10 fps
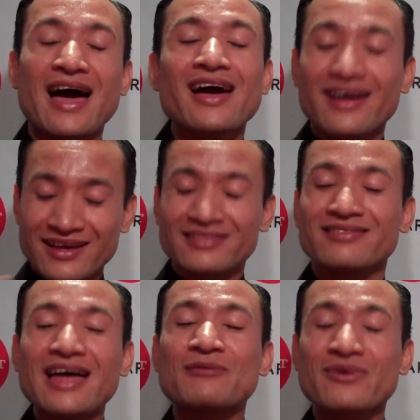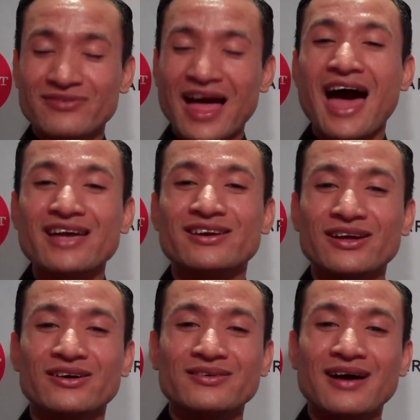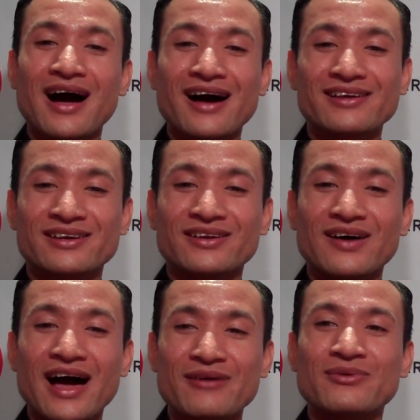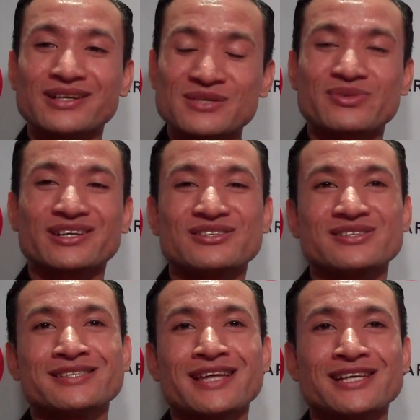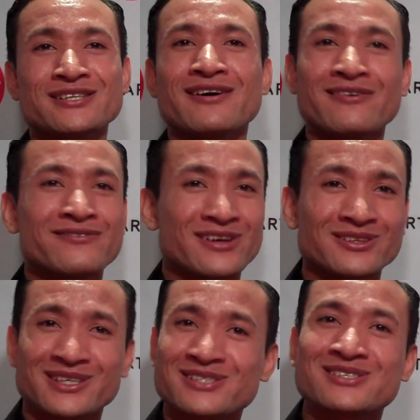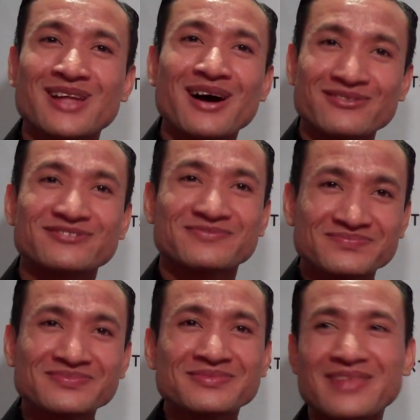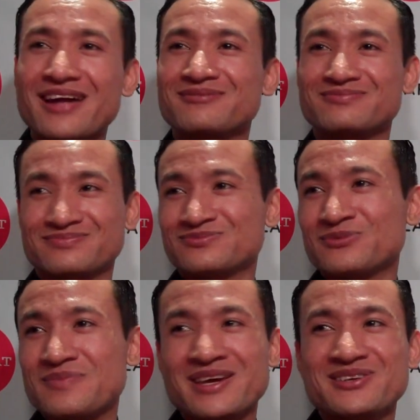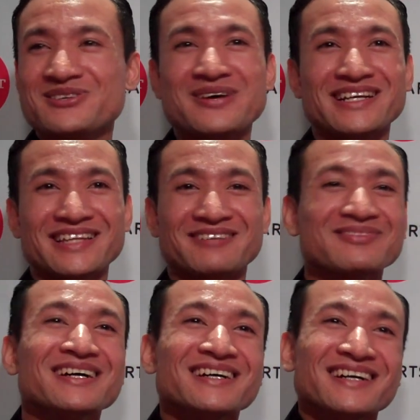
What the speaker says: and with that, I want to bring to the stage a fearless love that will make you do anything.